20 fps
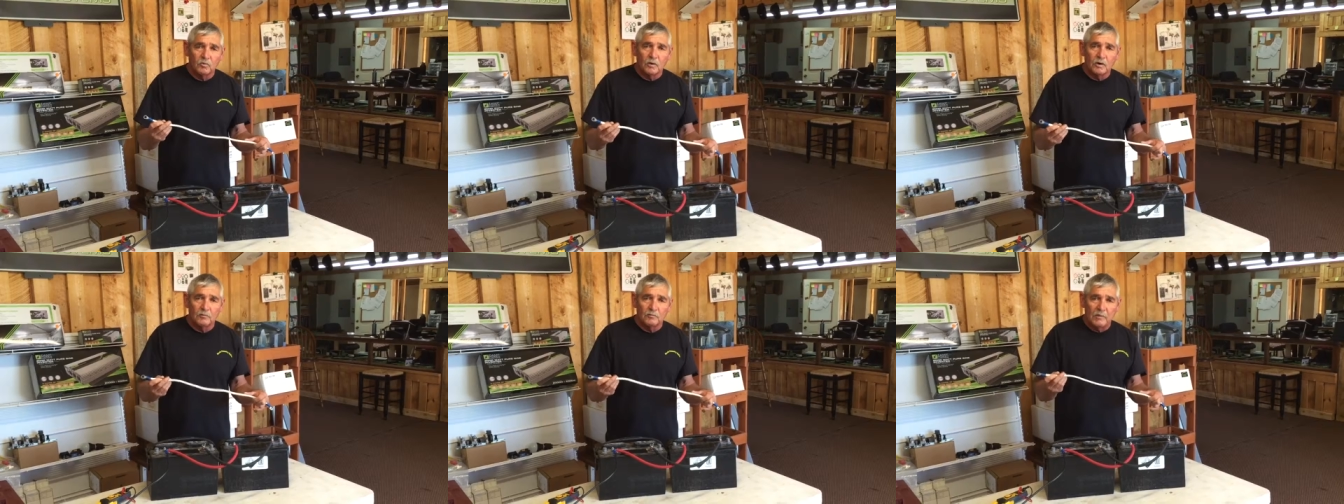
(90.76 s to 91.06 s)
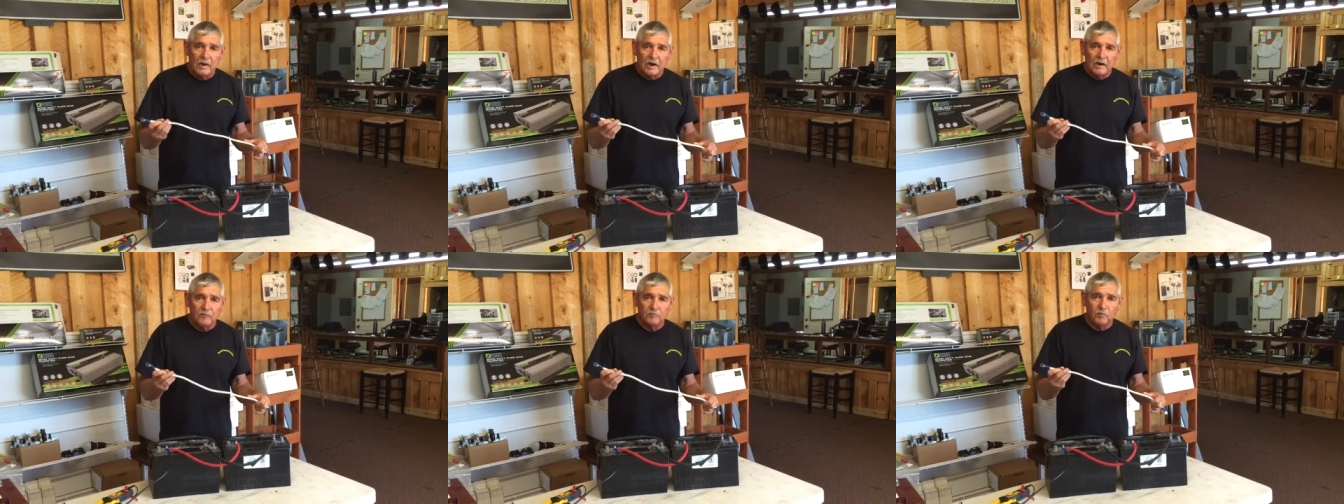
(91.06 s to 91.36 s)
one
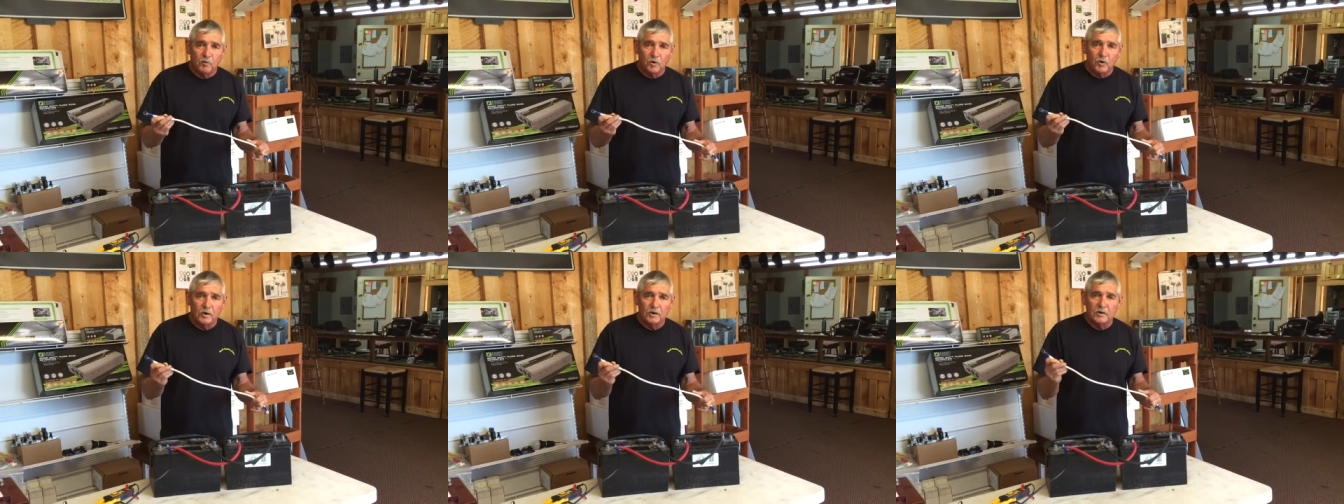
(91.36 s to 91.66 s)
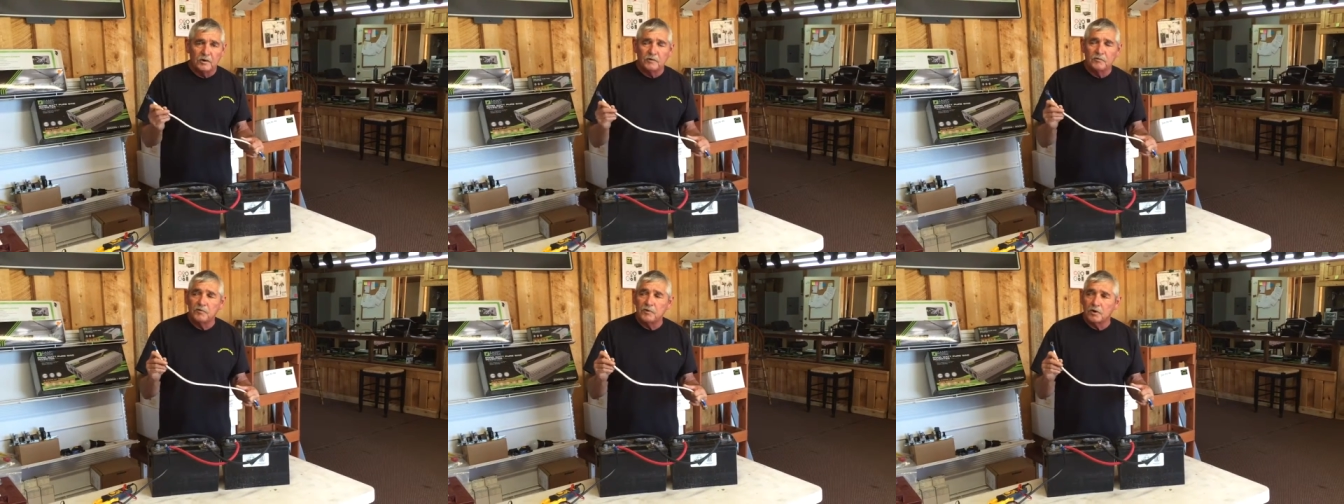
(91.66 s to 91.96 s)
made for
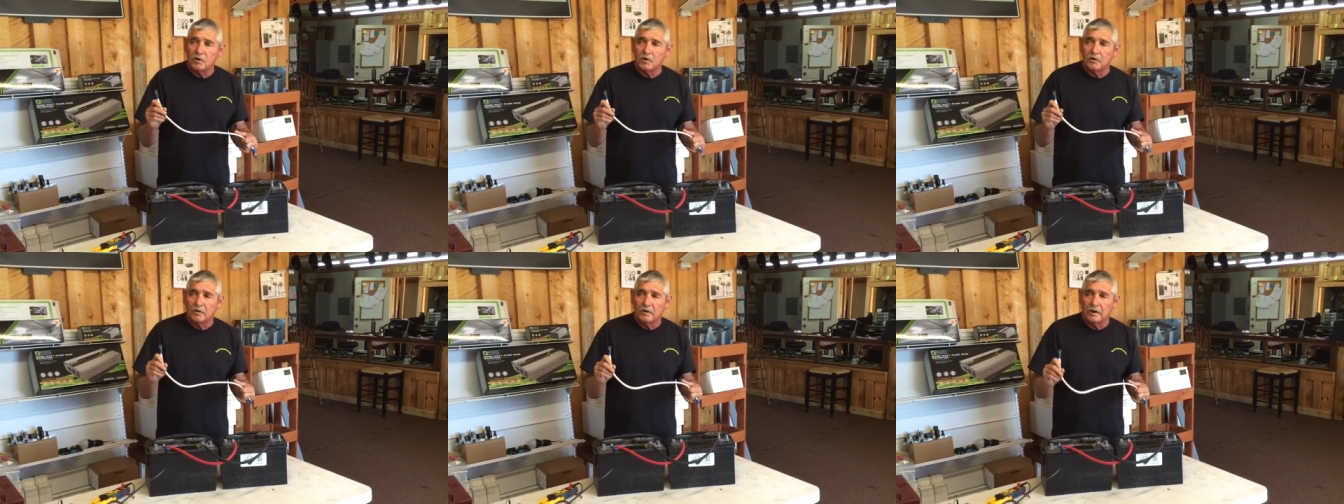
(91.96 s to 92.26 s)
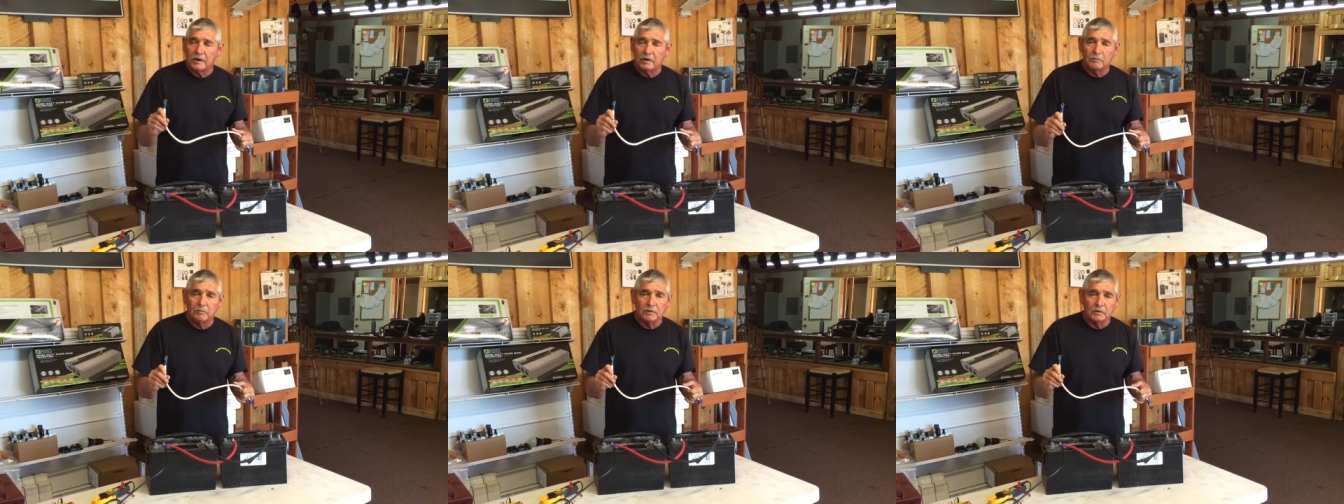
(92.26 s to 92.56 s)
you if you're
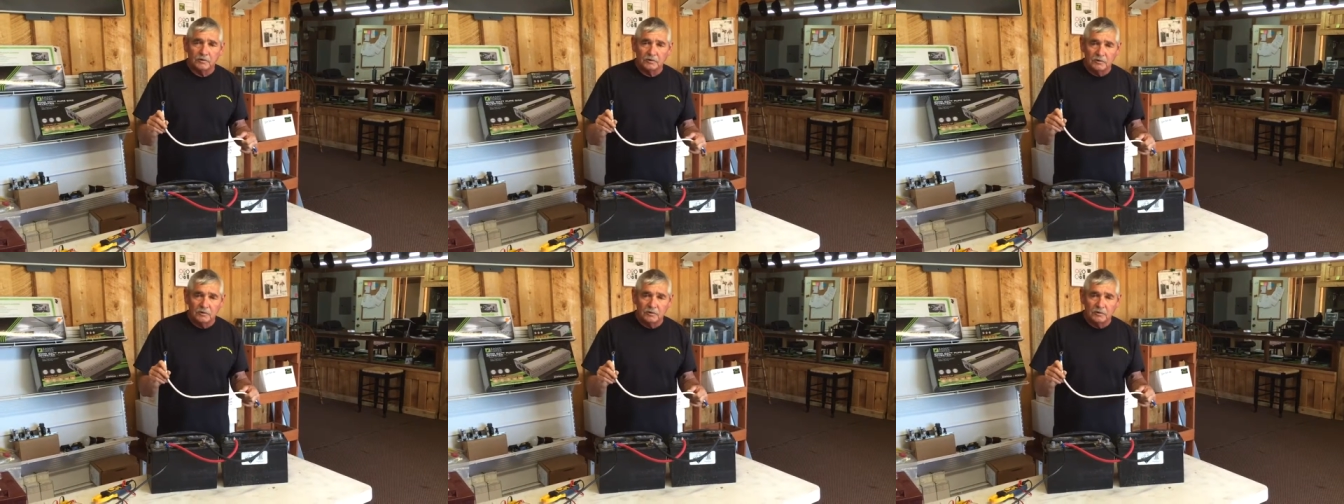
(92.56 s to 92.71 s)
unable